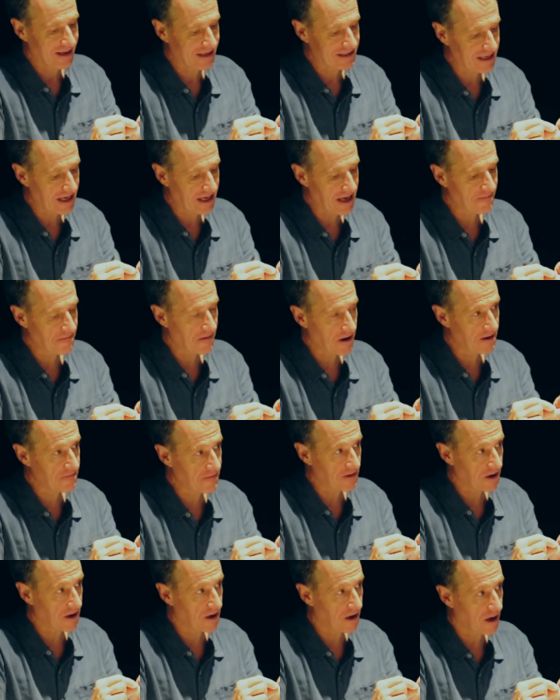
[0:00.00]
is, if
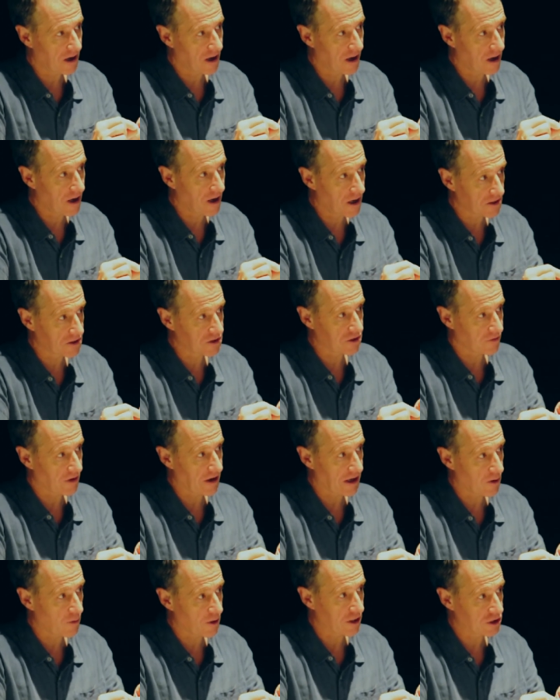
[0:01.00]
I've asked the
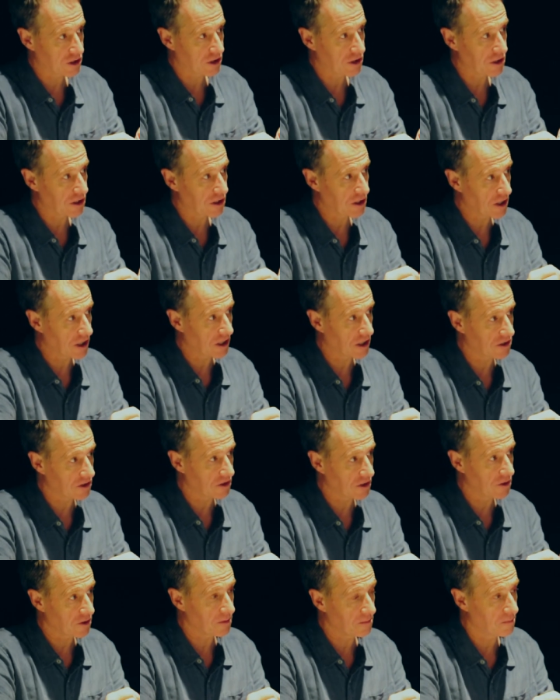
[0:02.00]
right questions and
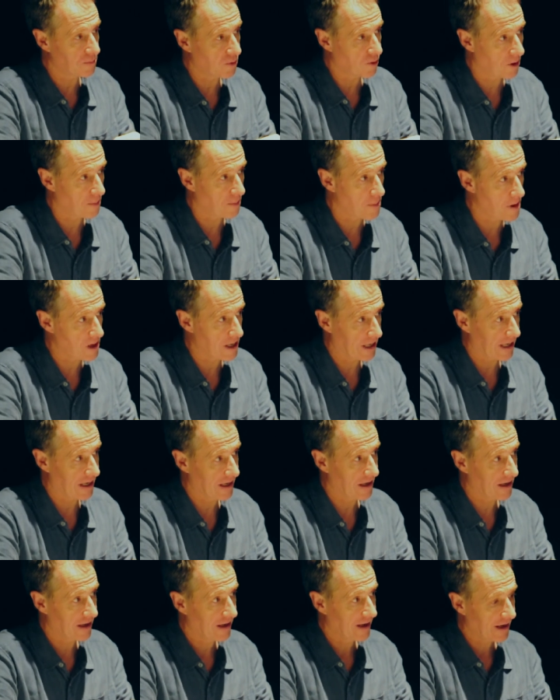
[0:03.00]
answered them
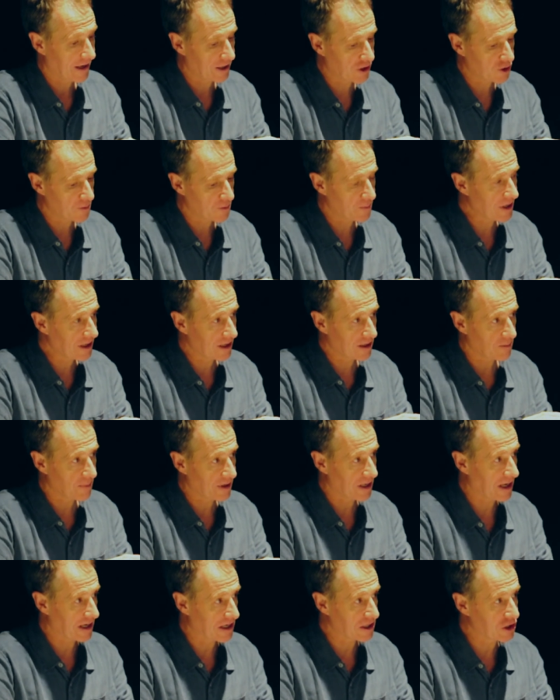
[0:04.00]
properly, it should be a little
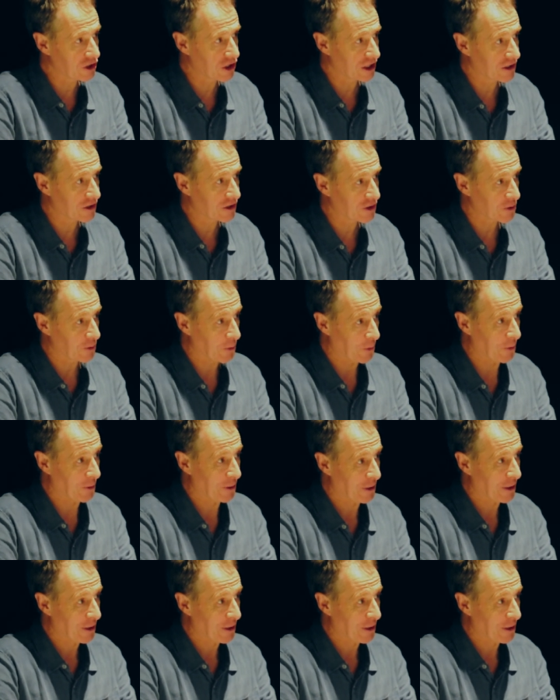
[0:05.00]
bit like a jigsaw.